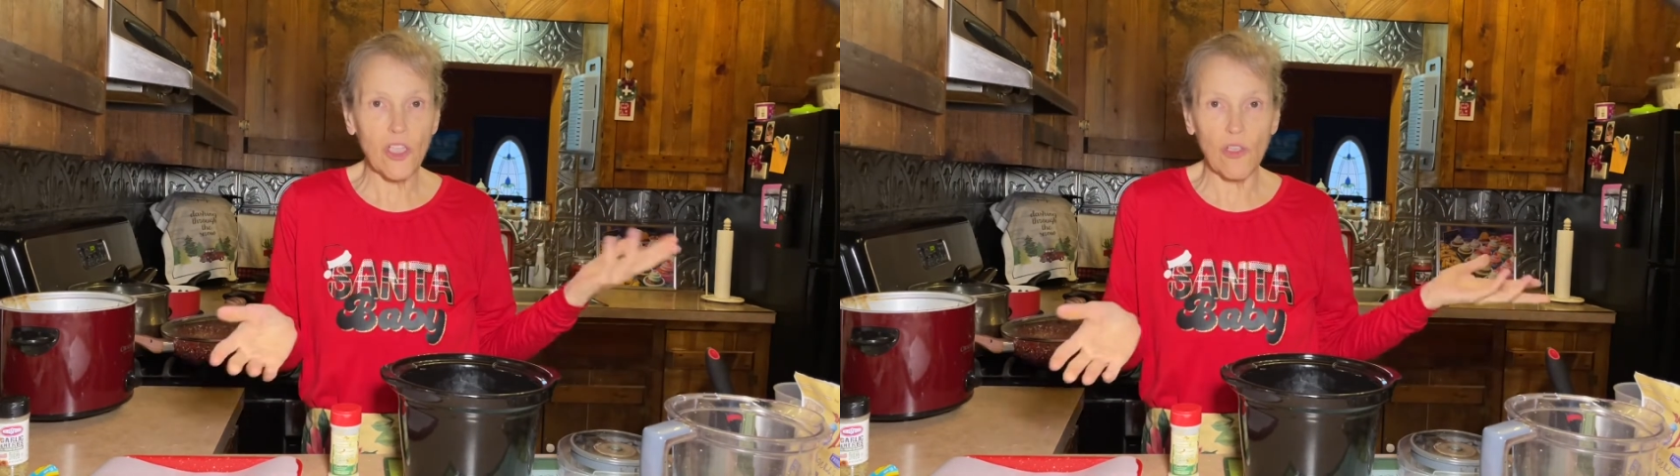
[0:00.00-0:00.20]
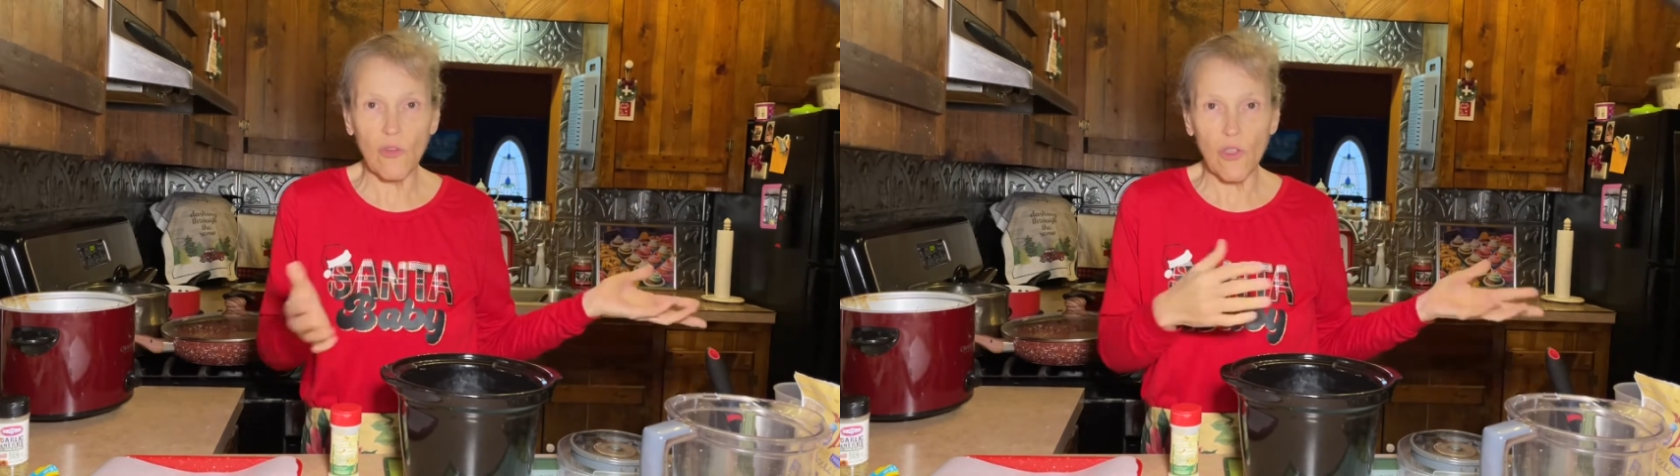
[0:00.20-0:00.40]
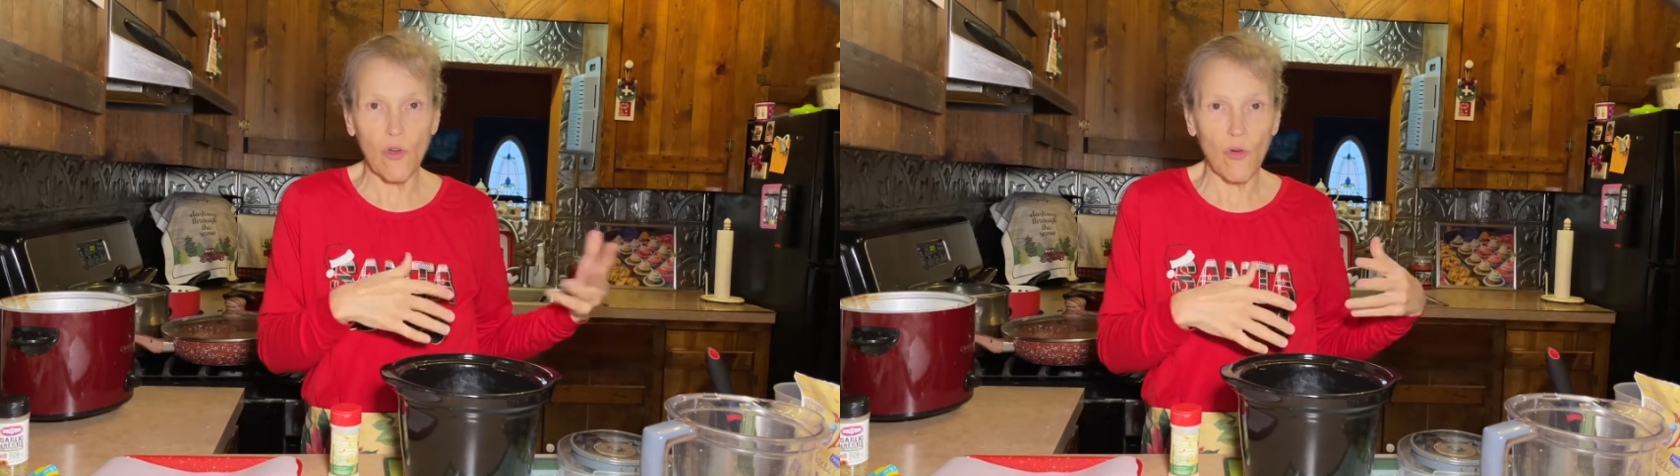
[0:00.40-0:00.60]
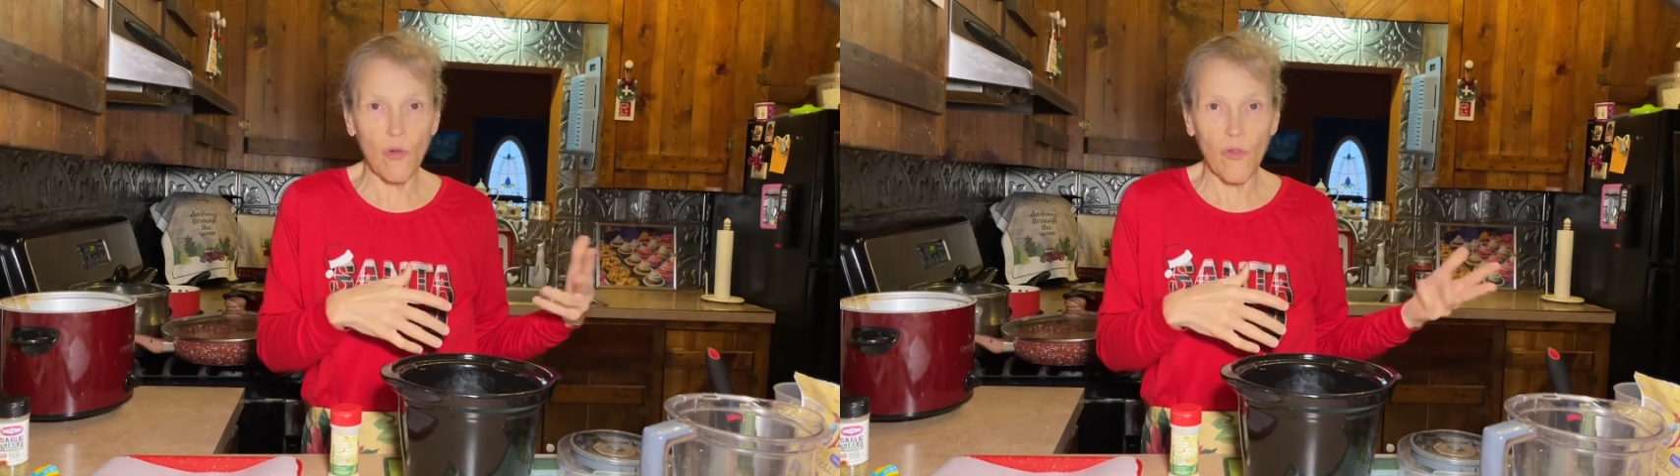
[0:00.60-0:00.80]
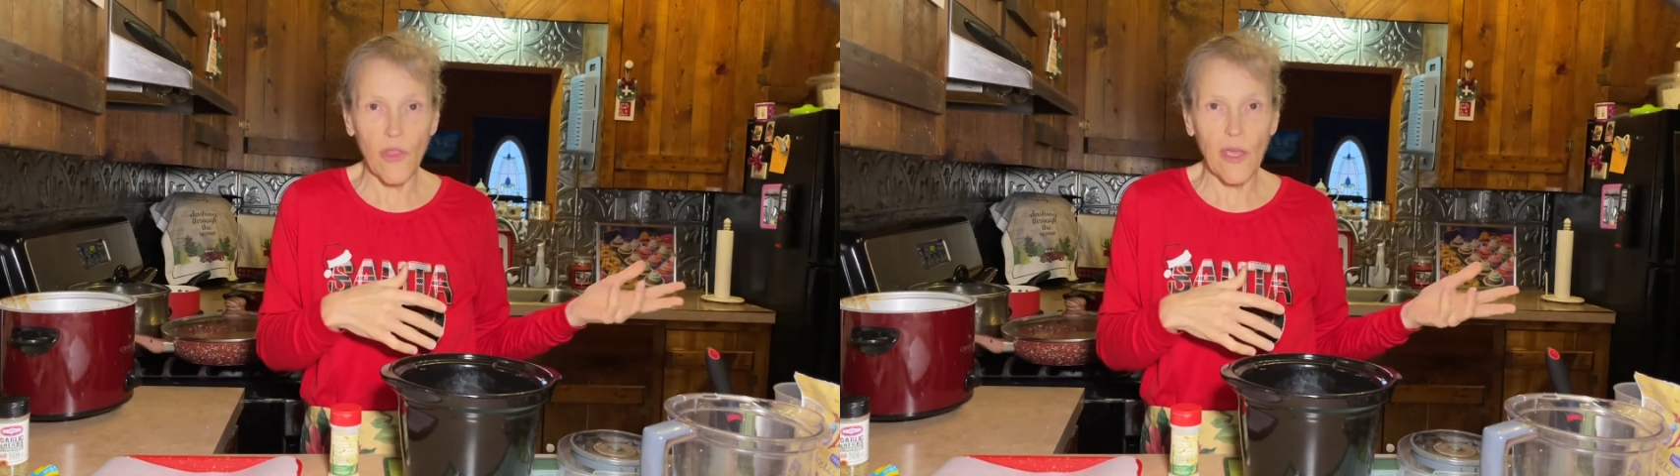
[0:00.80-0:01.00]
use the whole
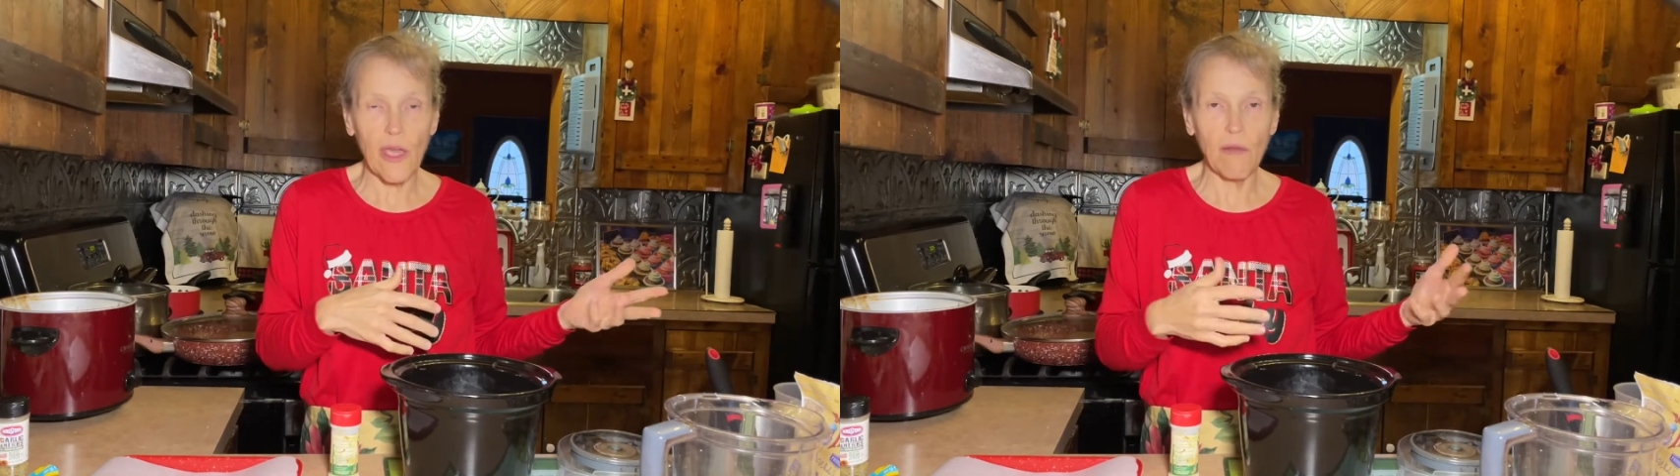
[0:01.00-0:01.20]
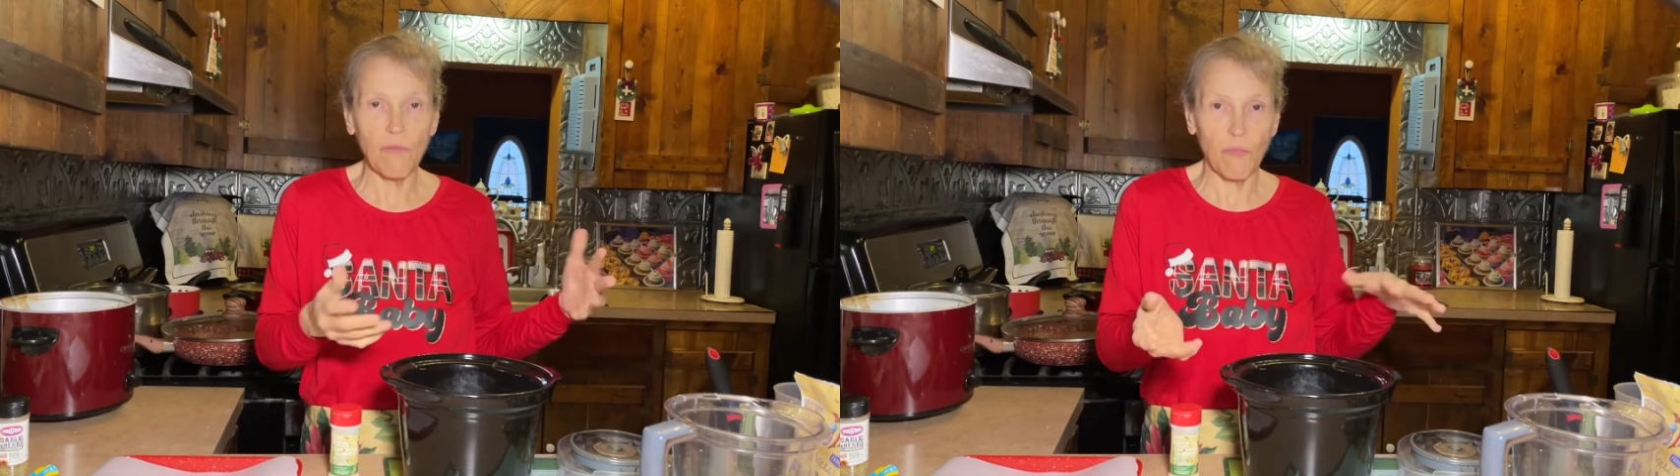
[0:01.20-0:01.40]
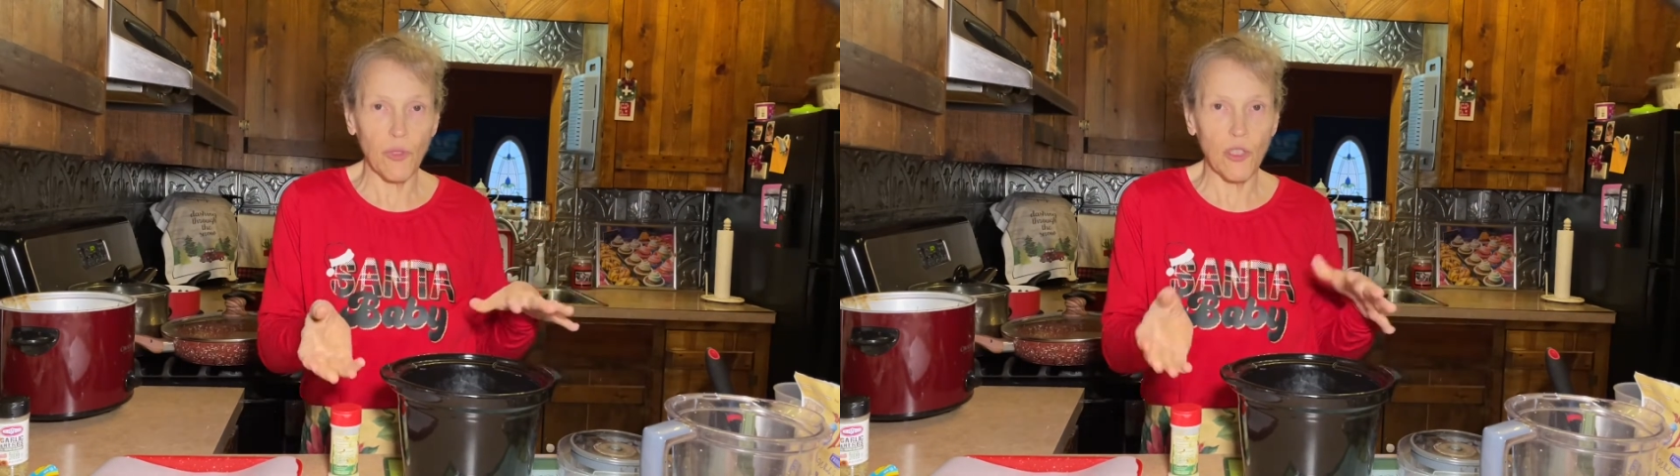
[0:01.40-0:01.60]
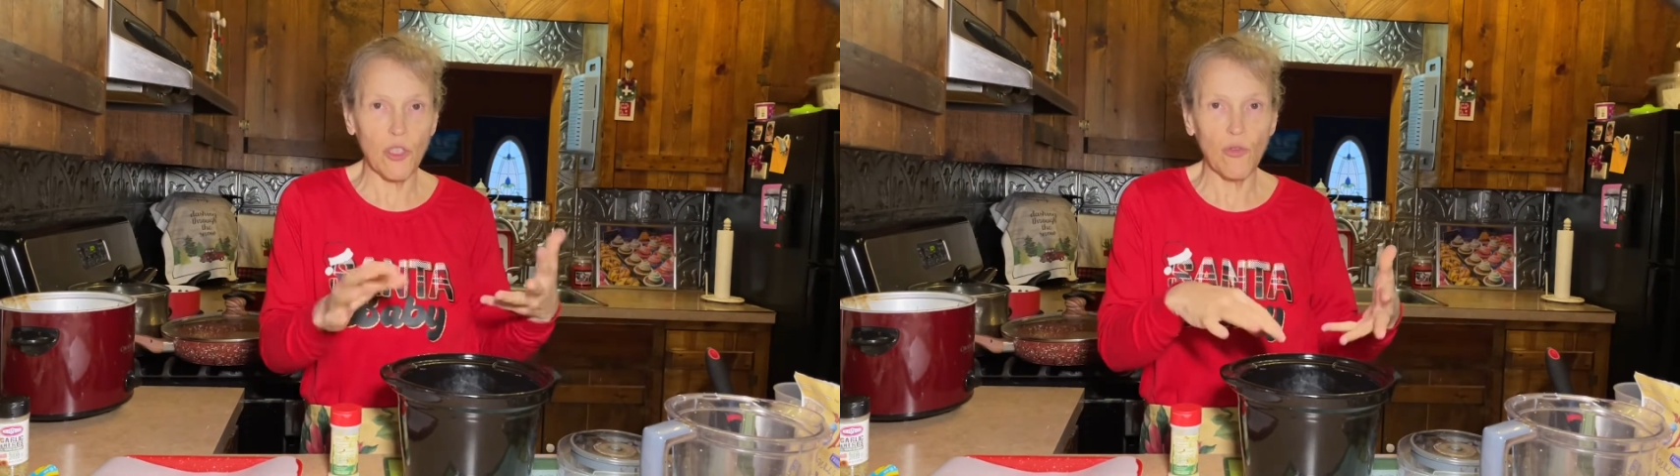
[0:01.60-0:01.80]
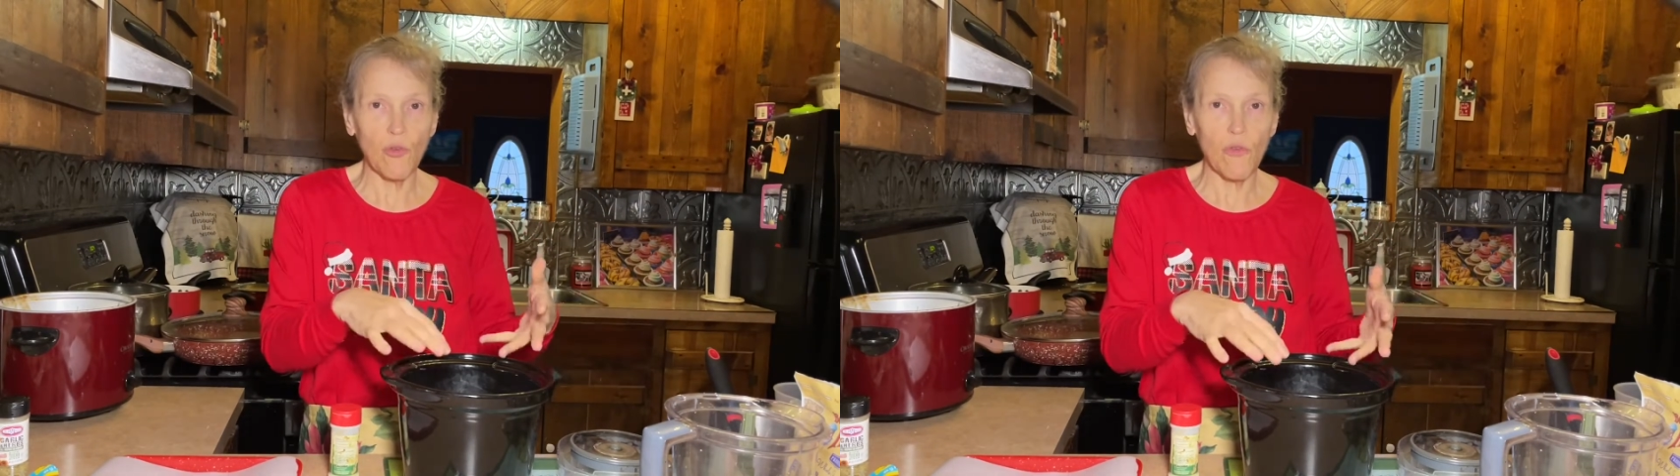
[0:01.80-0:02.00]
thing. Put
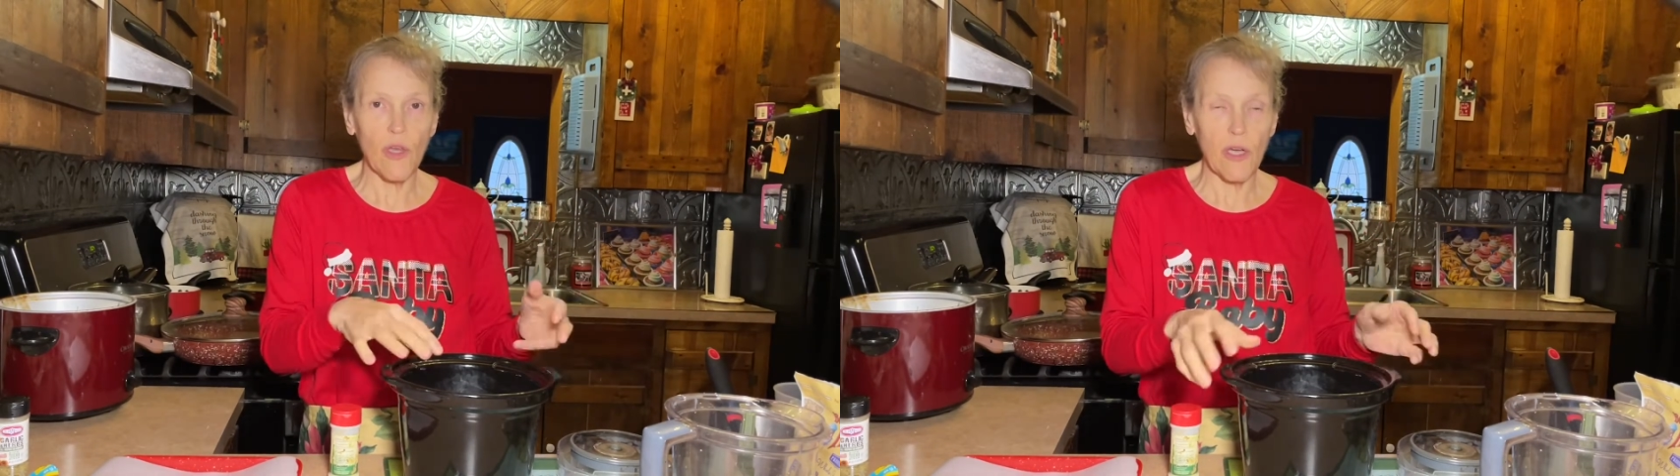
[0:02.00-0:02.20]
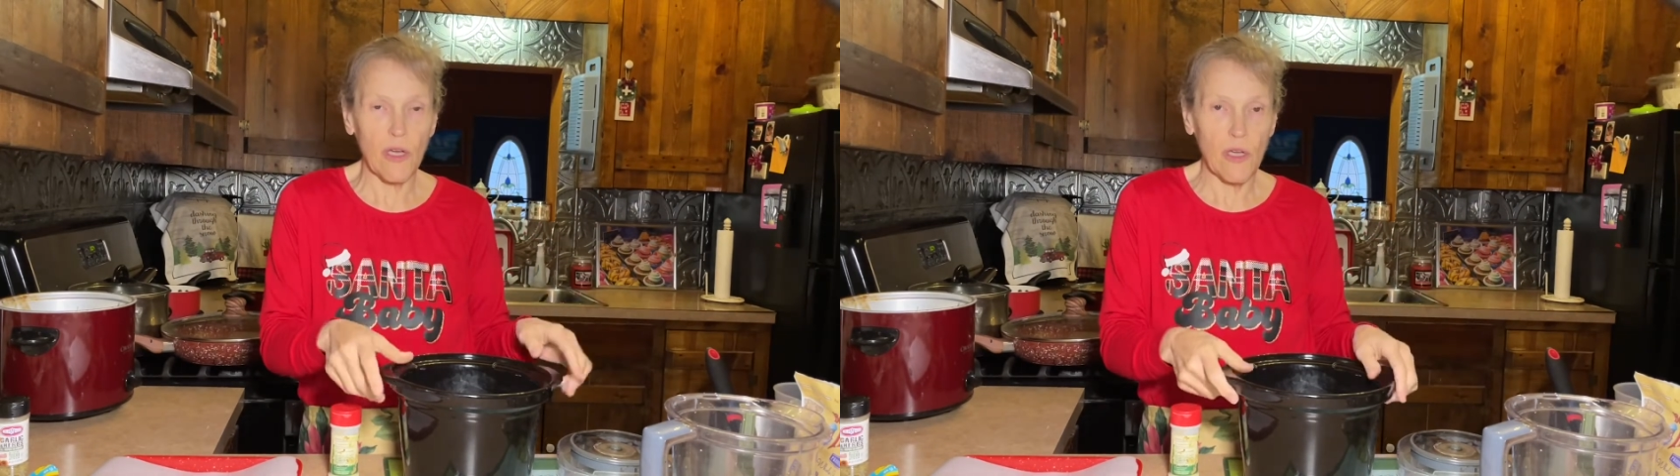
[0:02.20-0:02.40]
2 of the